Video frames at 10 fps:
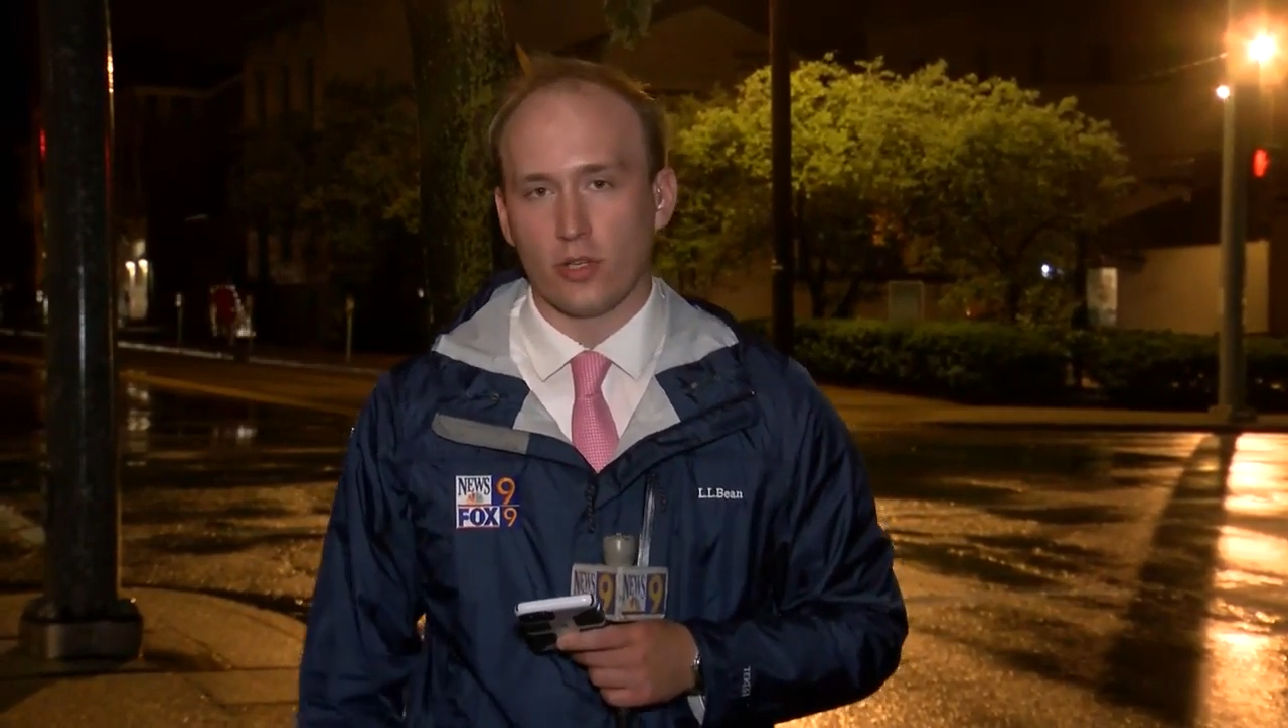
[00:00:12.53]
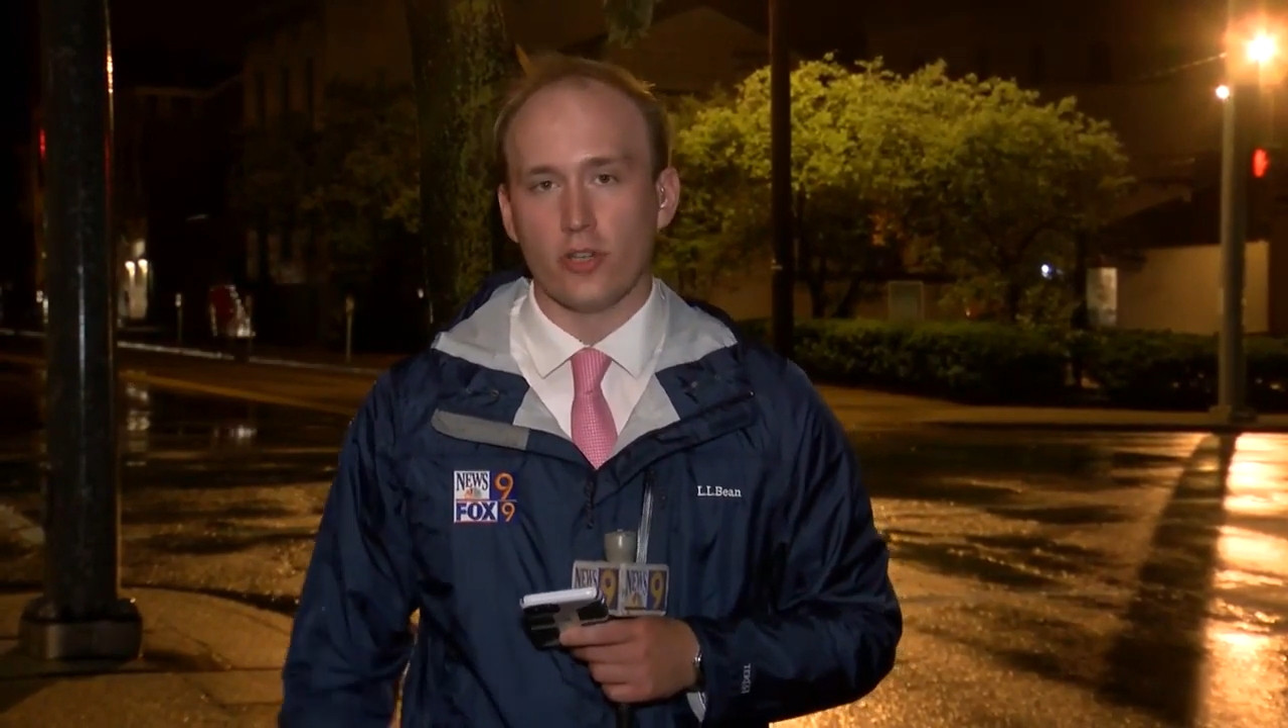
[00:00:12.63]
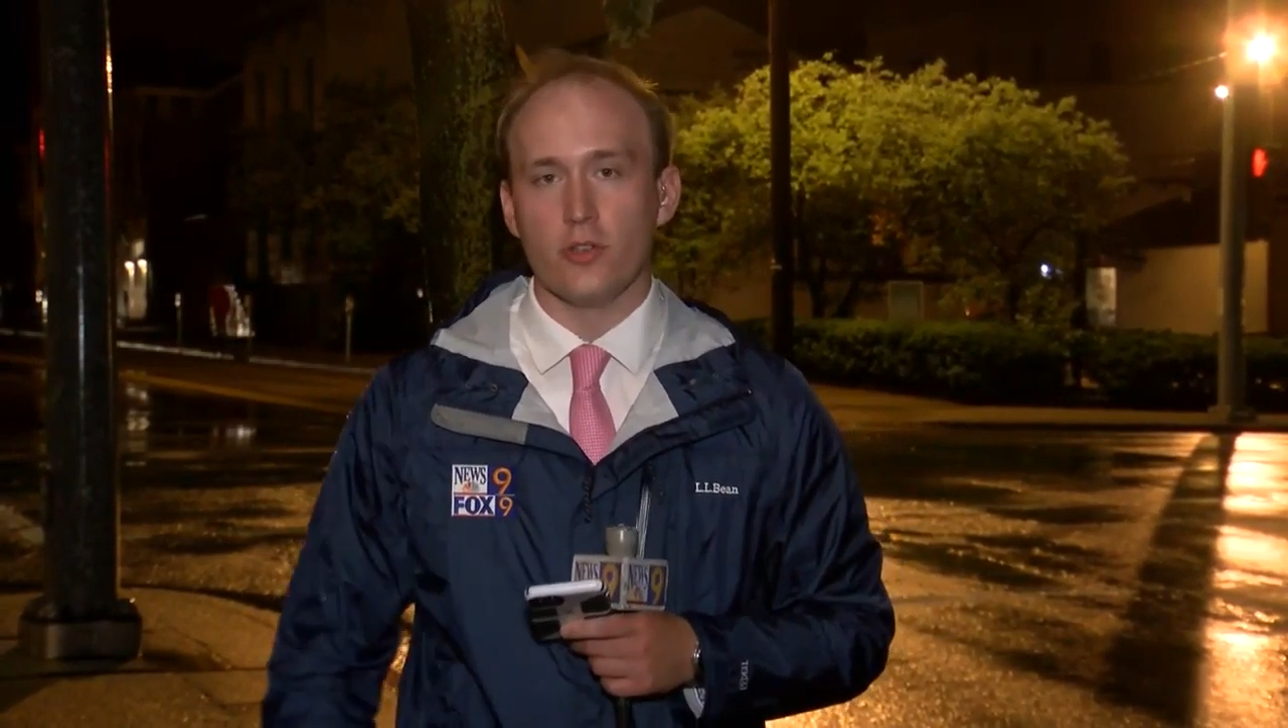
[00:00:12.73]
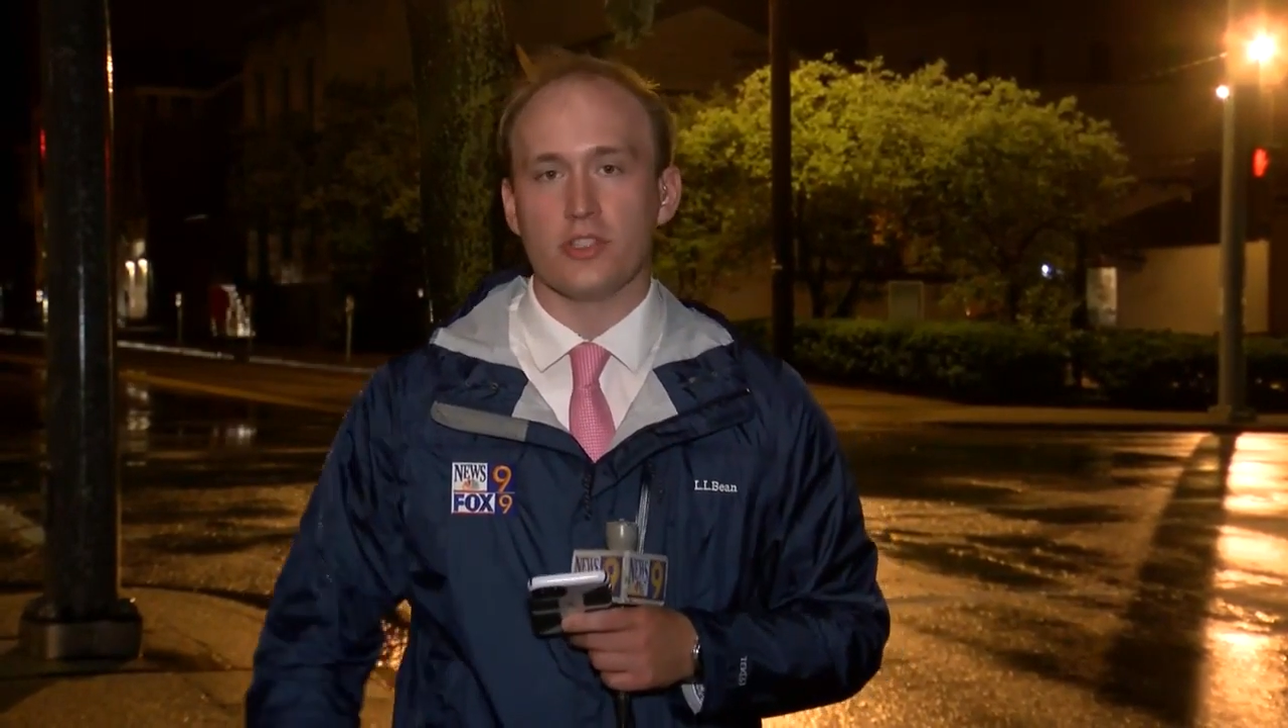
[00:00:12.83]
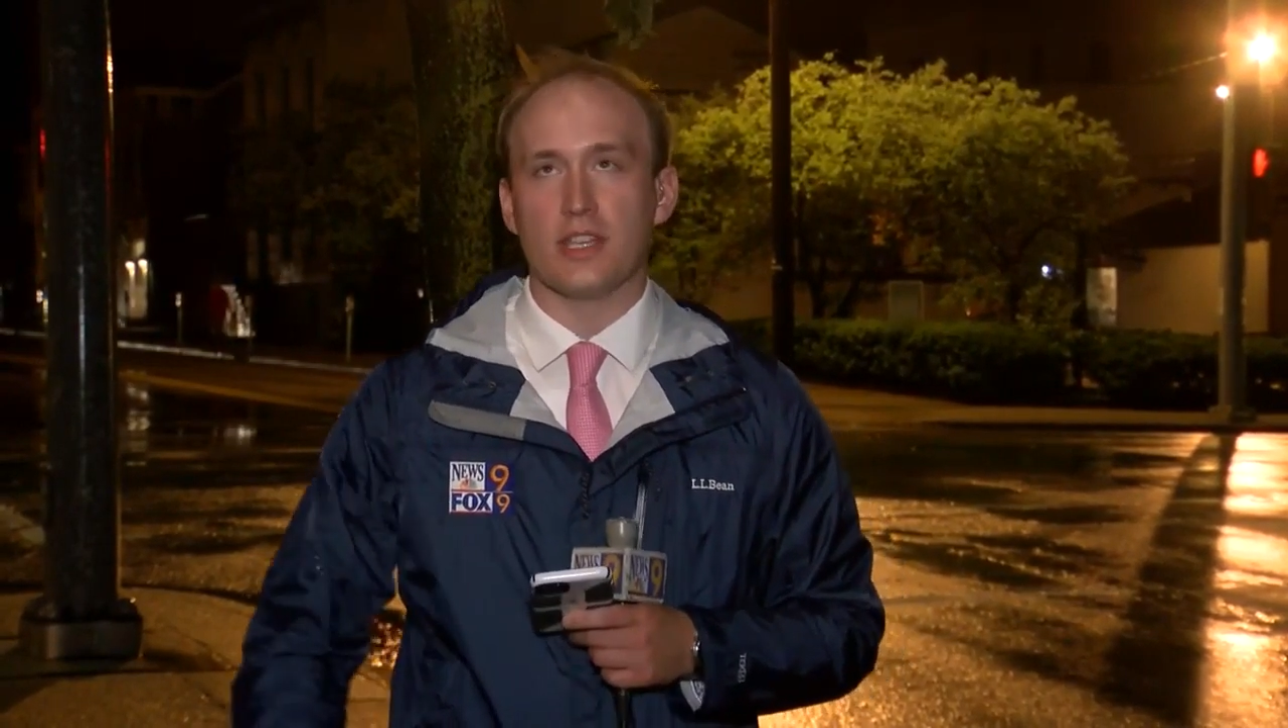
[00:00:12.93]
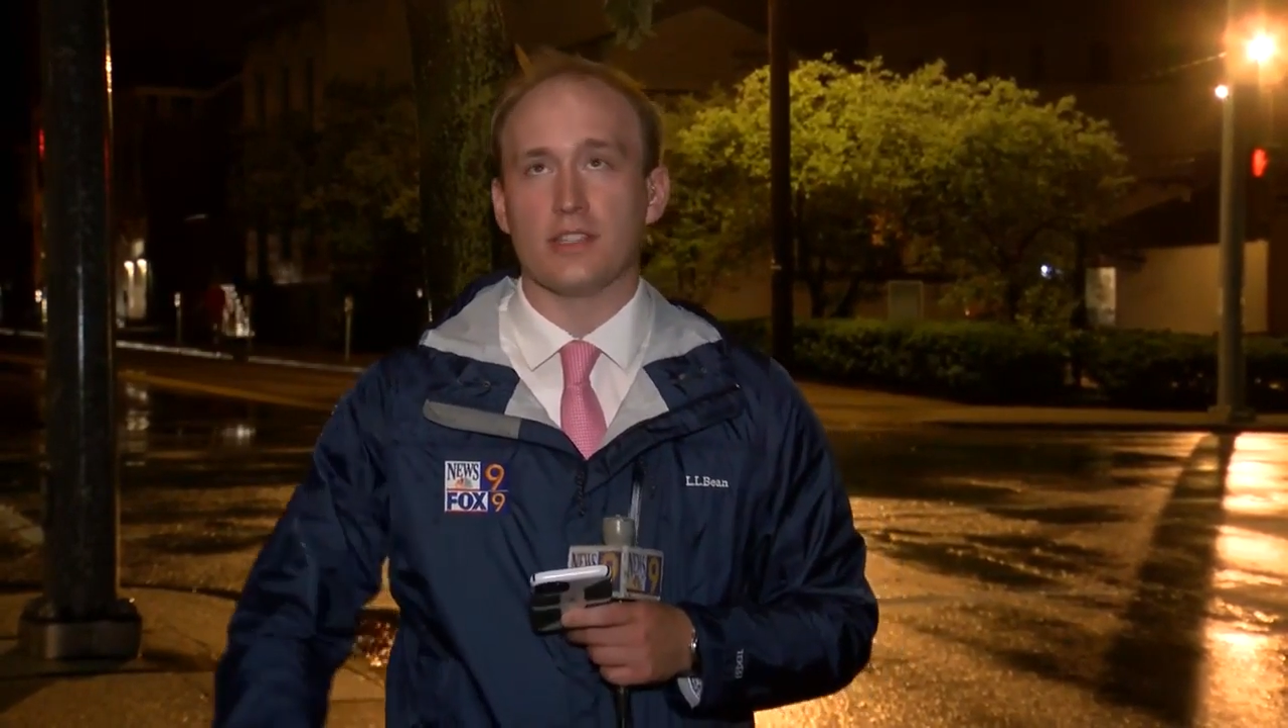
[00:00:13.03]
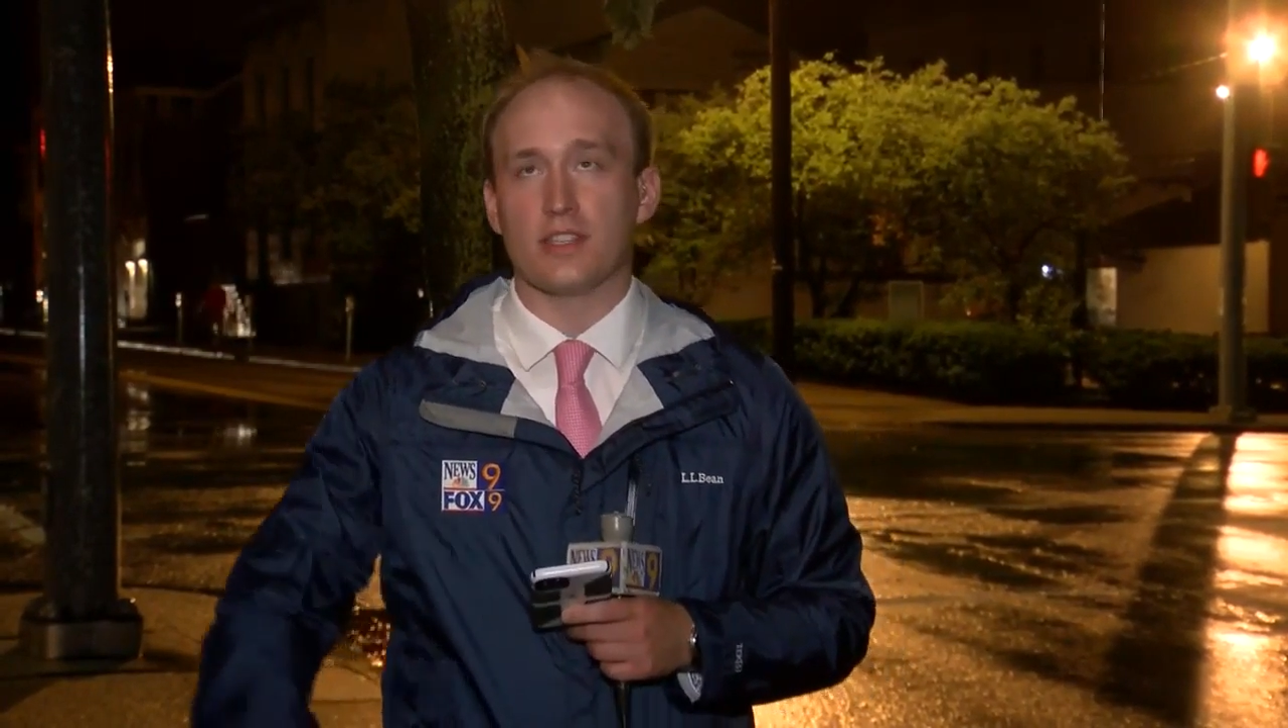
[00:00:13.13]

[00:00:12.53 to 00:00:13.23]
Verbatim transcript: Good news is,